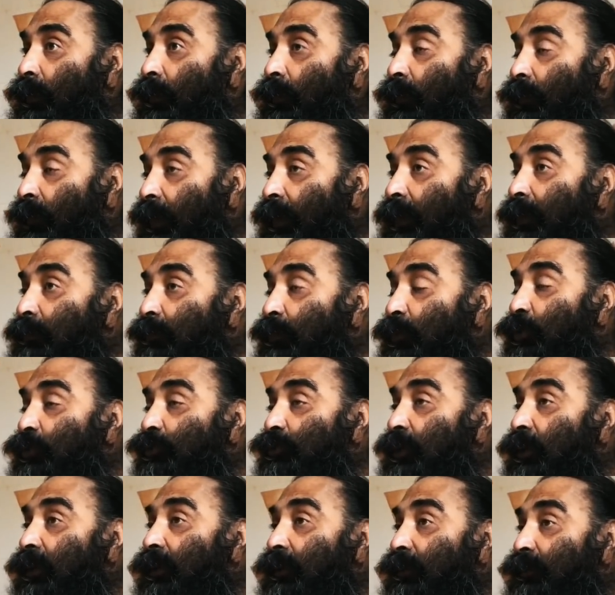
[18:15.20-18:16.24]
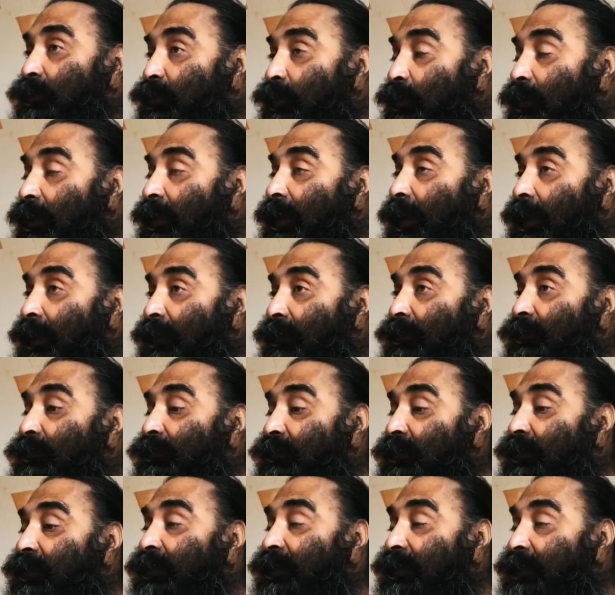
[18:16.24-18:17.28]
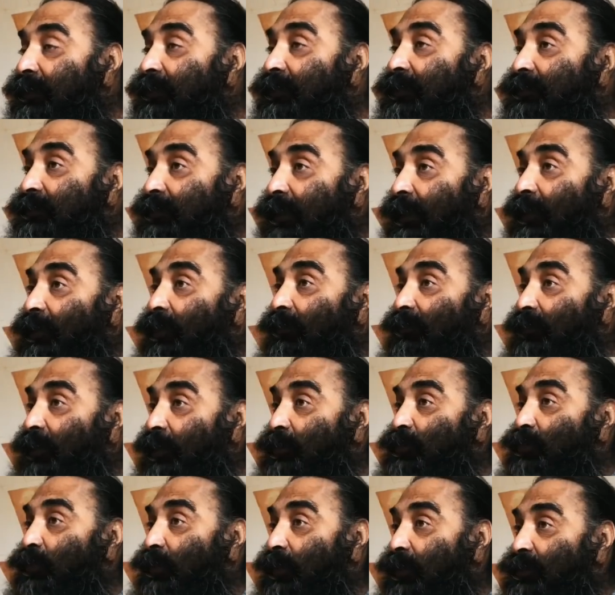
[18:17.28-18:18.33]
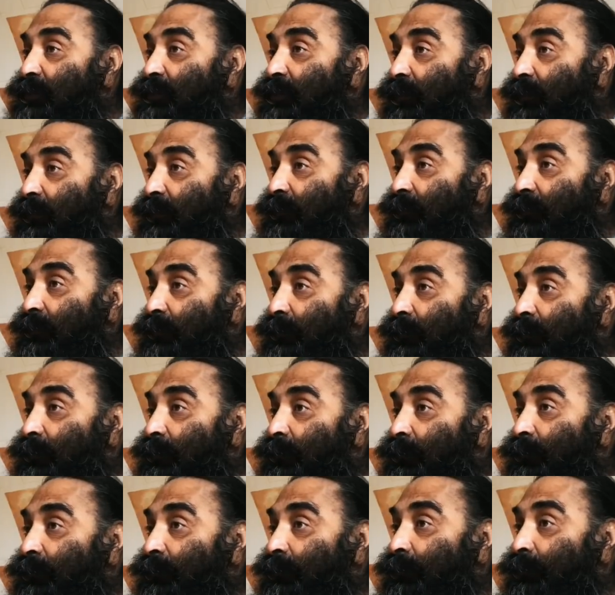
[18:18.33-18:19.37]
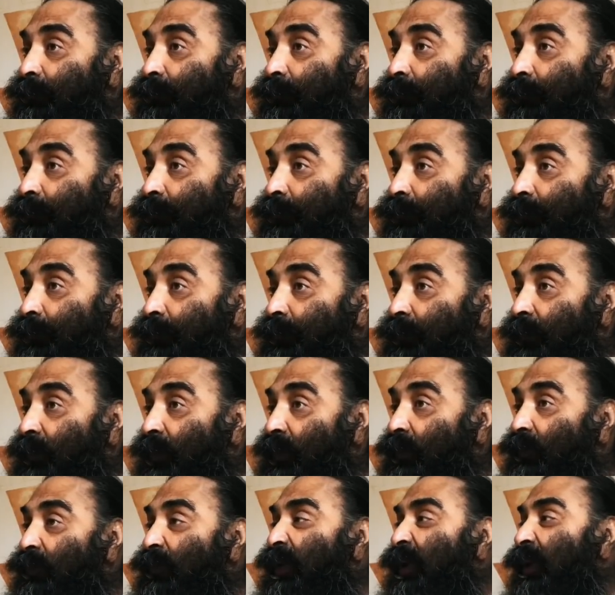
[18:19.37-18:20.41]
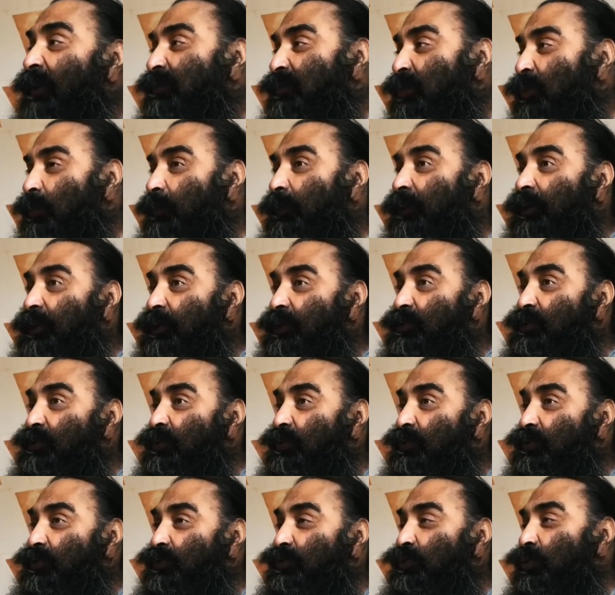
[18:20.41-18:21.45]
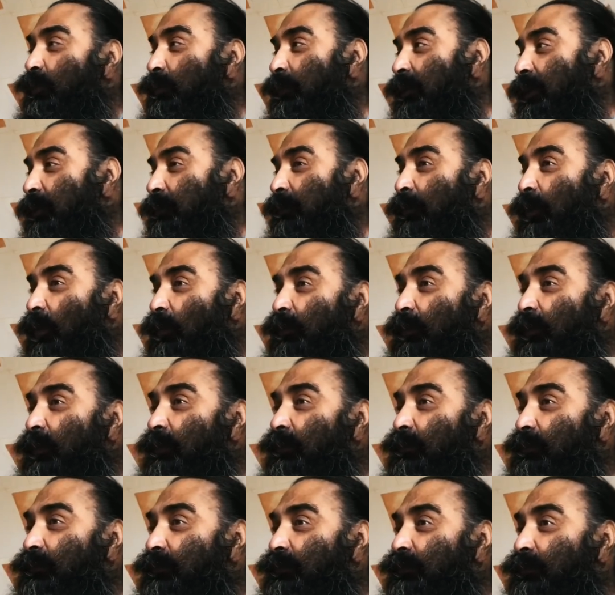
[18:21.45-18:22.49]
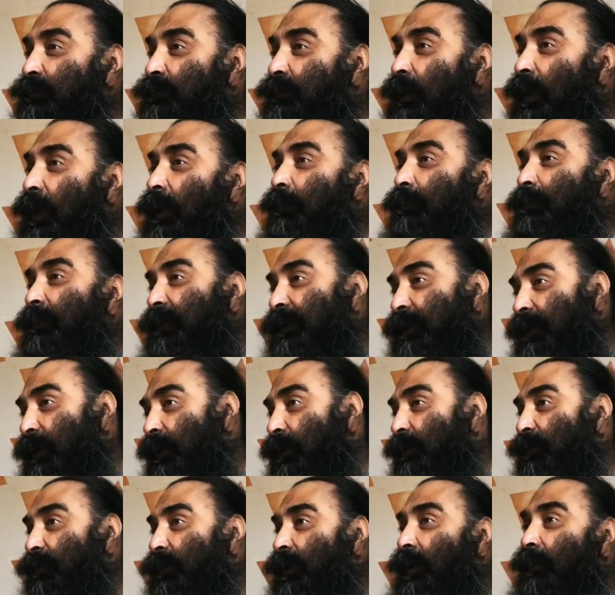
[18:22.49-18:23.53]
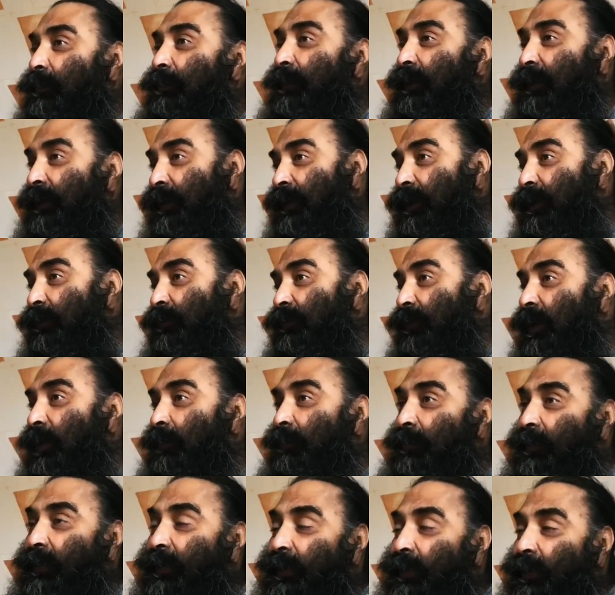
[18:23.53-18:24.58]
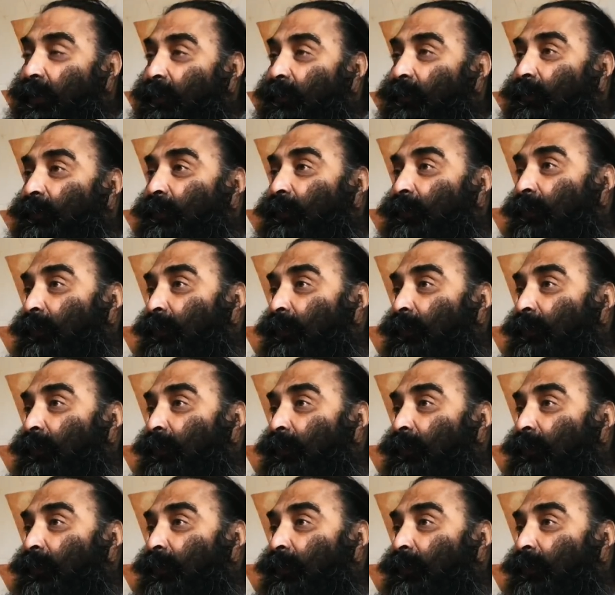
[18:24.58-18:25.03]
Fine, because today life we need this kind of the education. We have so many issues, so many problems, up and down, up and down, up and down.